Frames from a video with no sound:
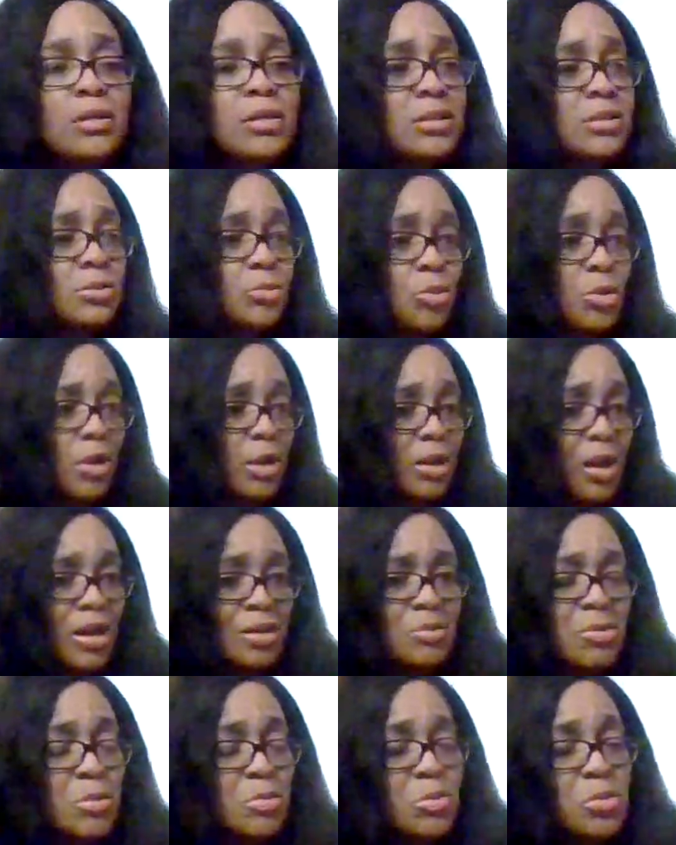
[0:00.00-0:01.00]
Because when a
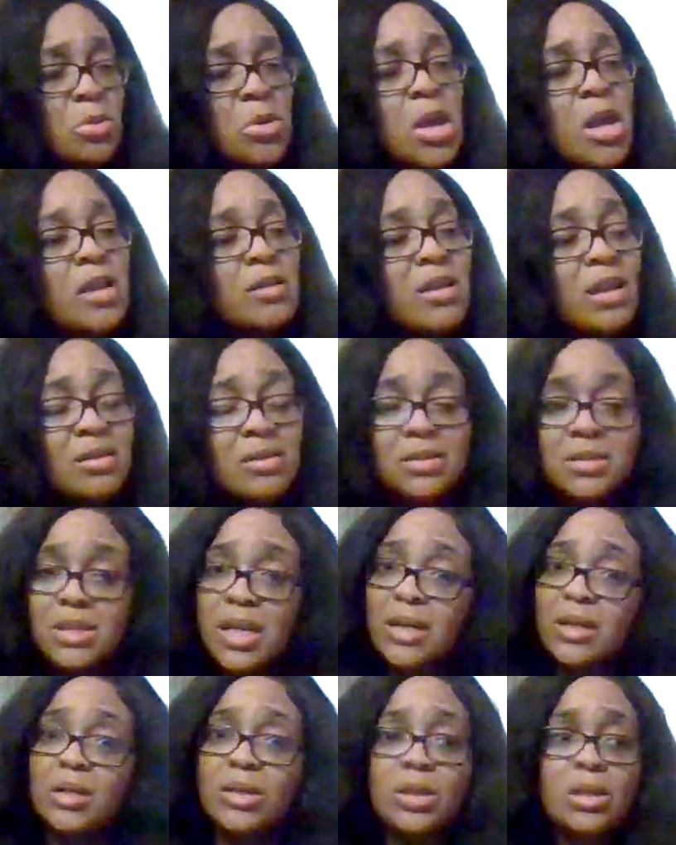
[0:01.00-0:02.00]
lot of people can't
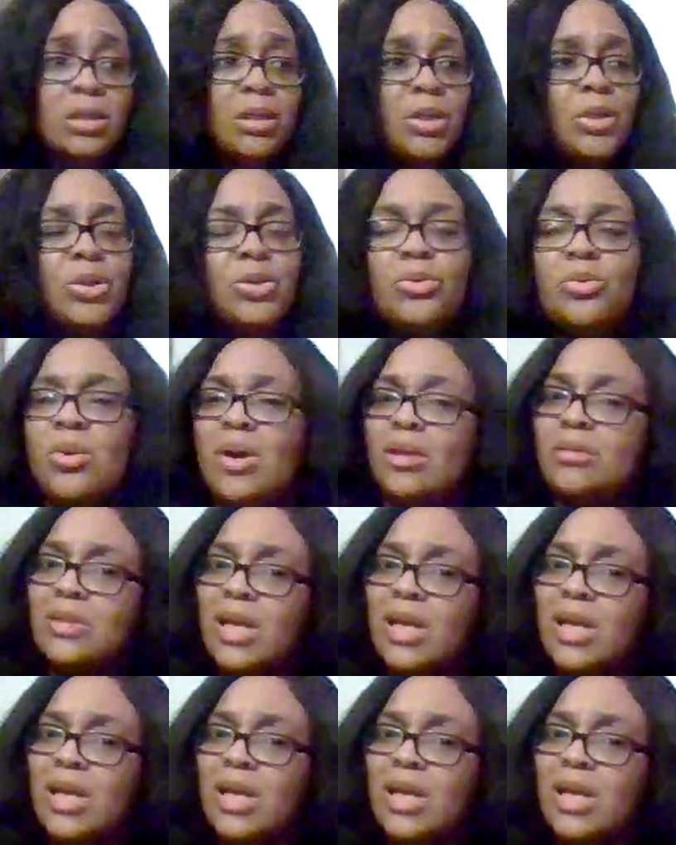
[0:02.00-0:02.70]
stand the good in you,